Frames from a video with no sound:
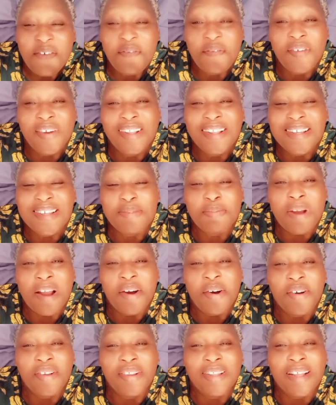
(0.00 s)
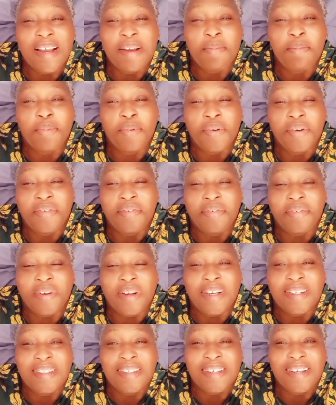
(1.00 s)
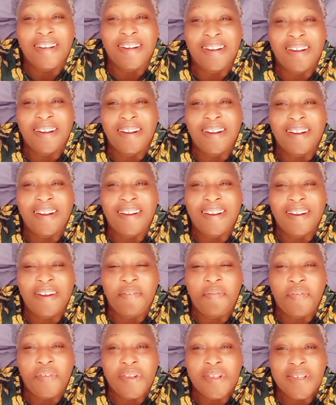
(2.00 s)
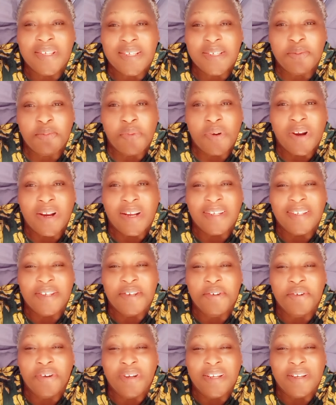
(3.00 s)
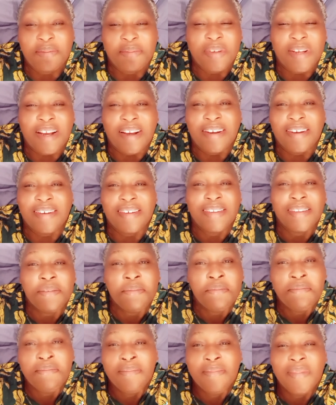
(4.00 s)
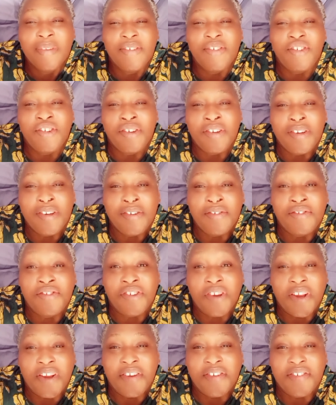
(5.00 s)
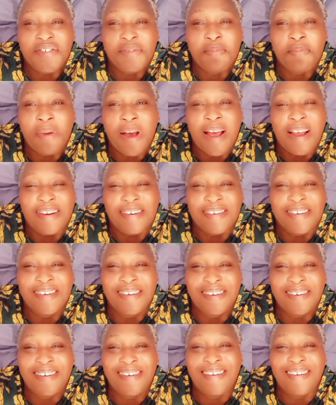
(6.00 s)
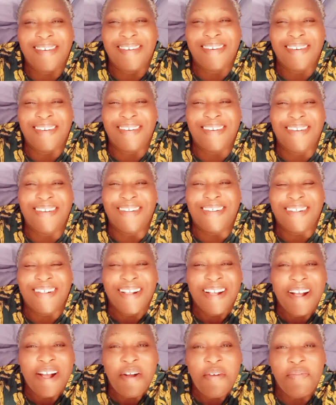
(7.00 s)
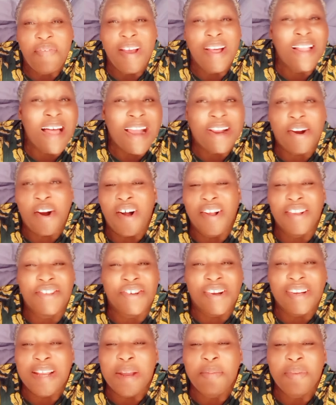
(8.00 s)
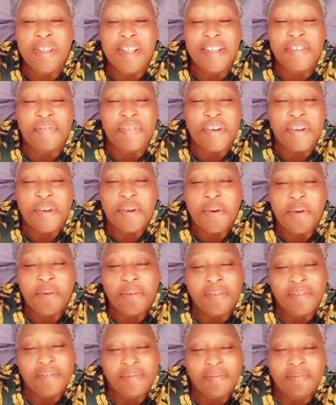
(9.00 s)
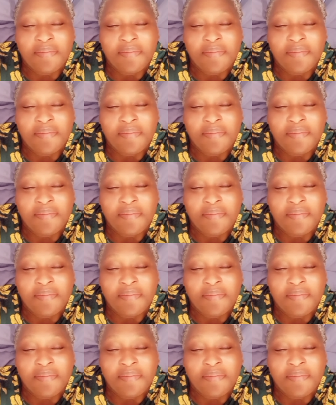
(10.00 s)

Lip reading: Phil is my online boyfriend. Phil Smart. You know him now. GEJ's man. Phil, I called your name in this video.